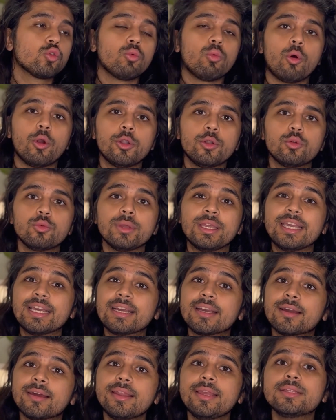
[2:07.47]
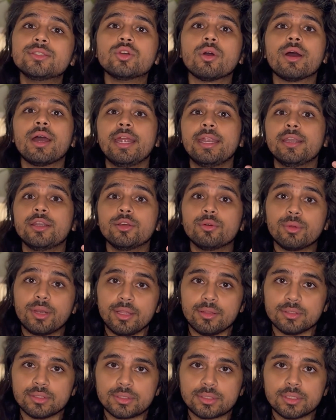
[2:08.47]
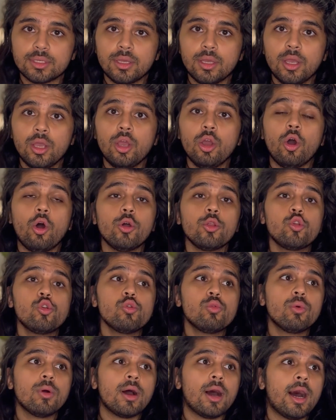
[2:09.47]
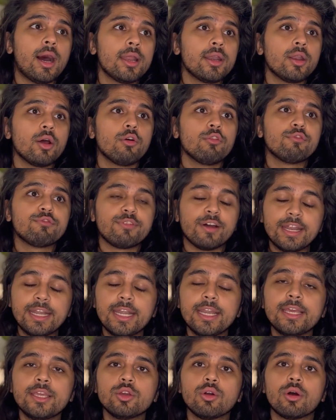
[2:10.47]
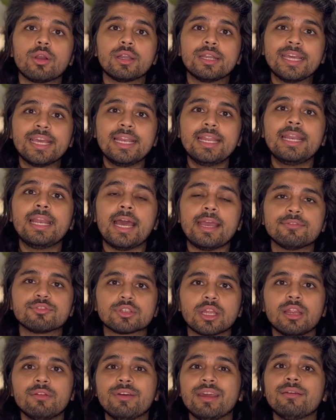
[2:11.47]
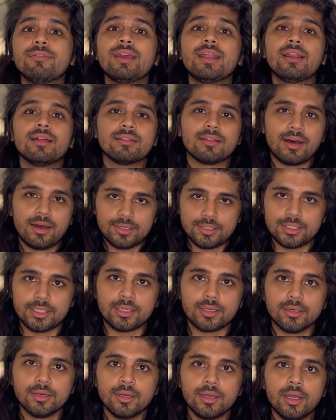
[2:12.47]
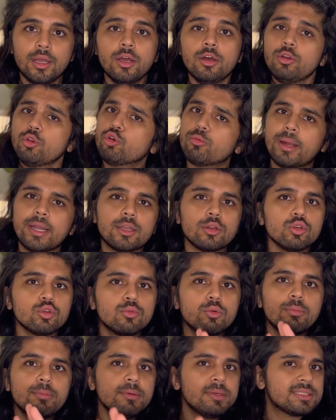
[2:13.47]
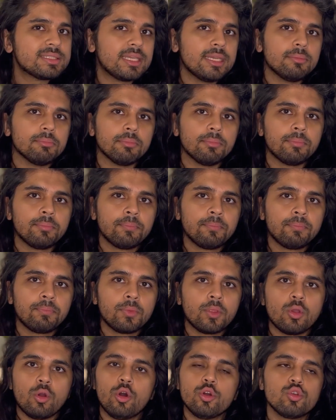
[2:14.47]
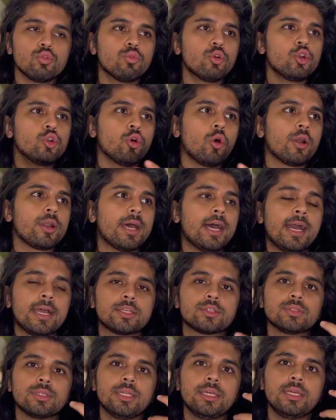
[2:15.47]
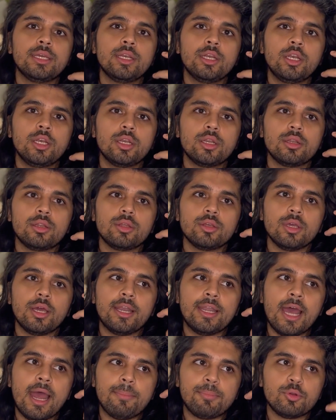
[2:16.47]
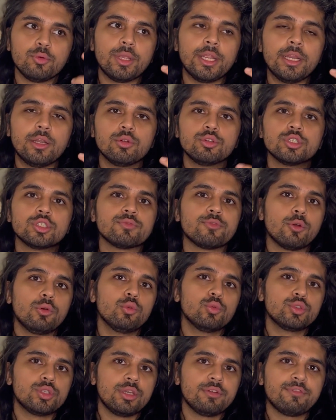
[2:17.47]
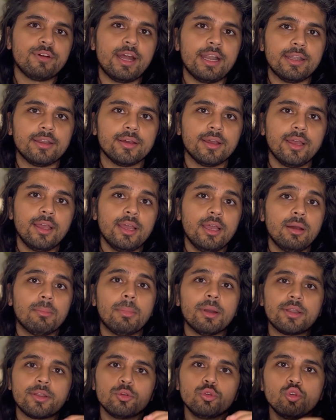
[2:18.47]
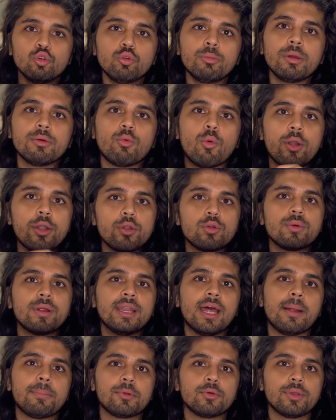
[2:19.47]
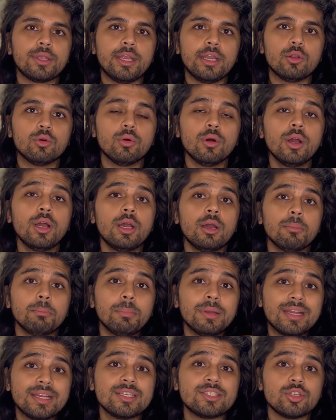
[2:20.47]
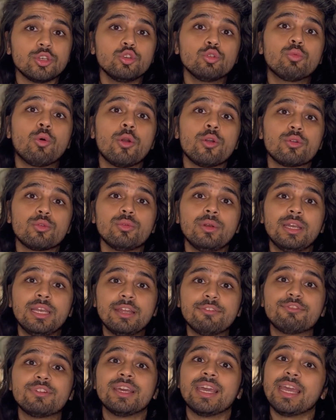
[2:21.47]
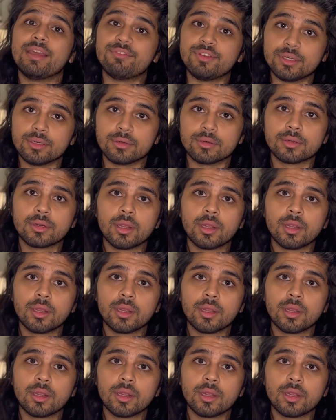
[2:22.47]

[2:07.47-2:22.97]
want to increase your endurance, or you are finding your daily lifestyle very, very lethargic, no matter you would be slim, or you would not actually adapt to keto just for losing fat, but you may want to adapt to keto because you want to lift heavier.